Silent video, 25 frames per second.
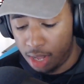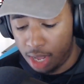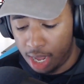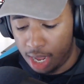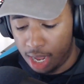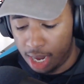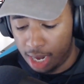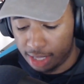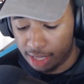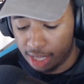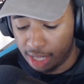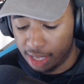
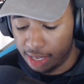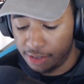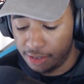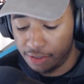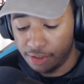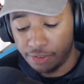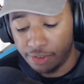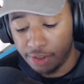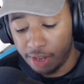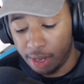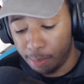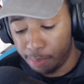Like that he's
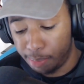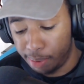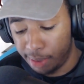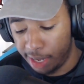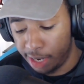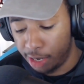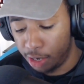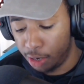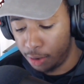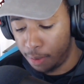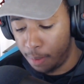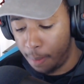a team
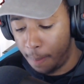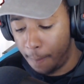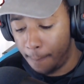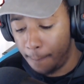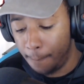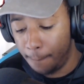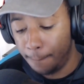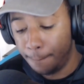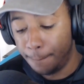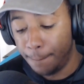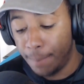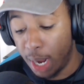player.
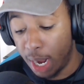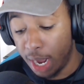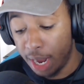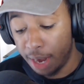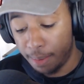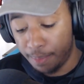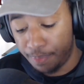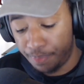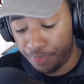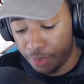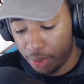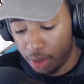
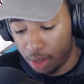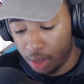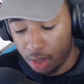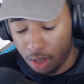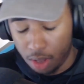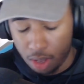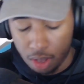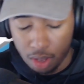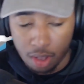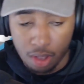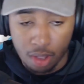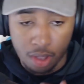But
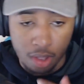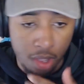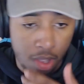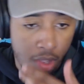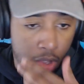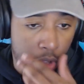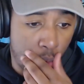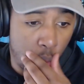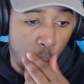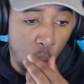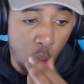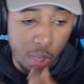
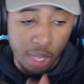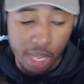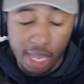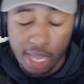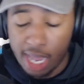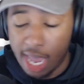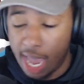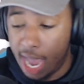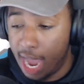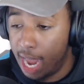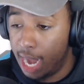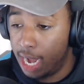
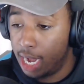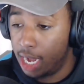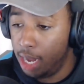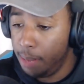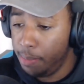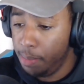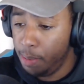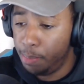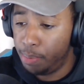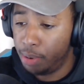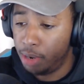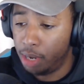
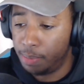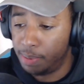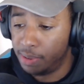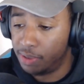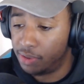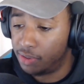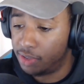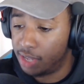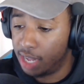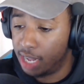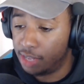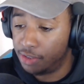let me pull up
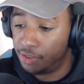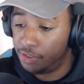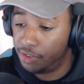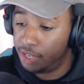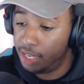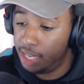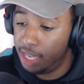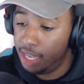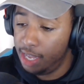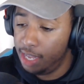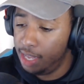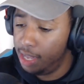his stats.
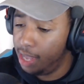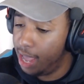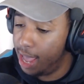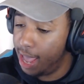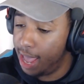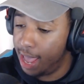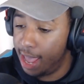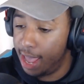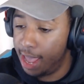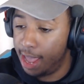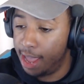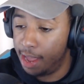He
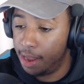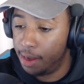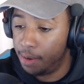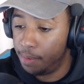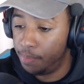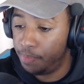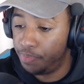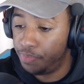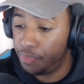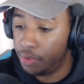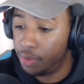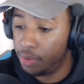had
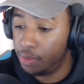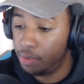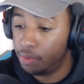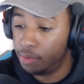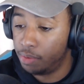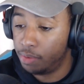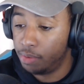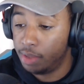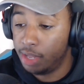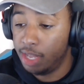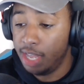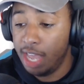
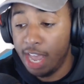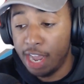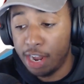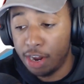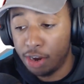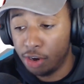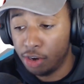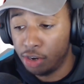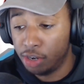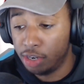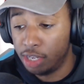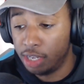
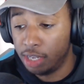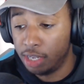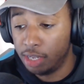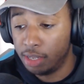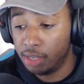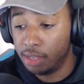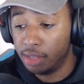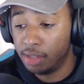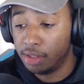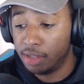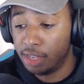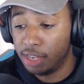
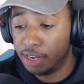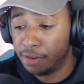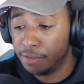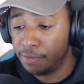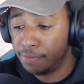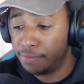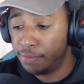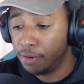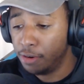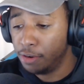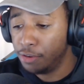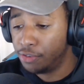early in the
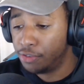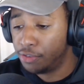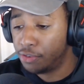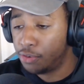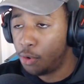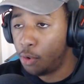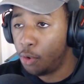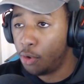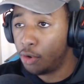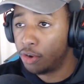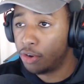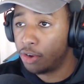first
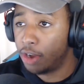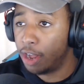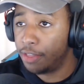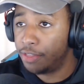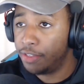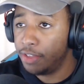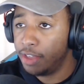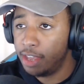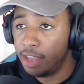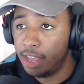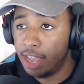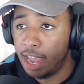quarter, I
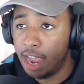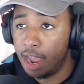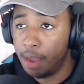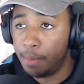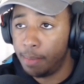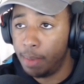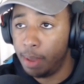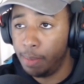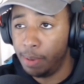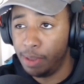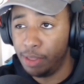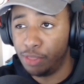think he had
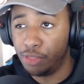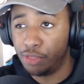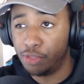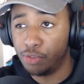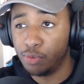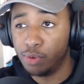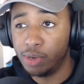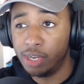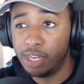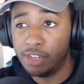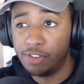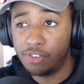maybe
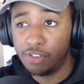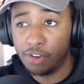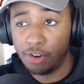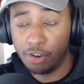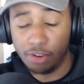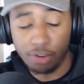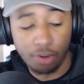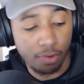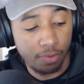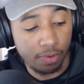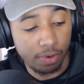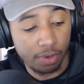3
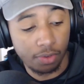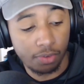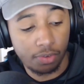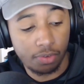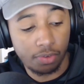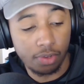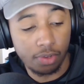turnovers